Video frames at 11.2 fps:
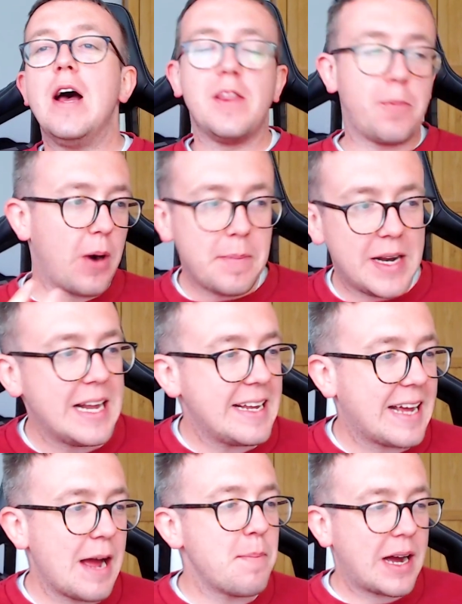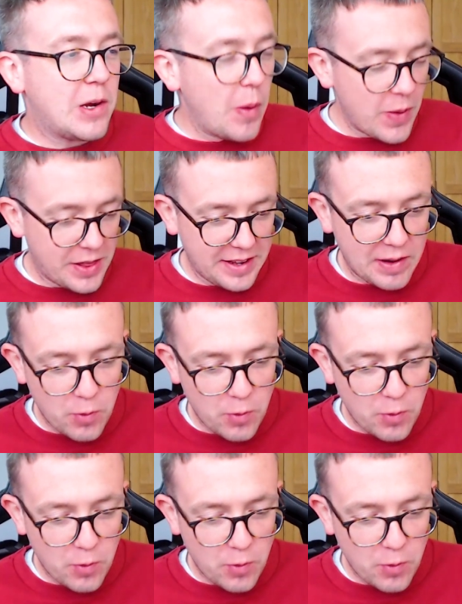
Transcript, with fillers: The Premier League came back and we were thinking,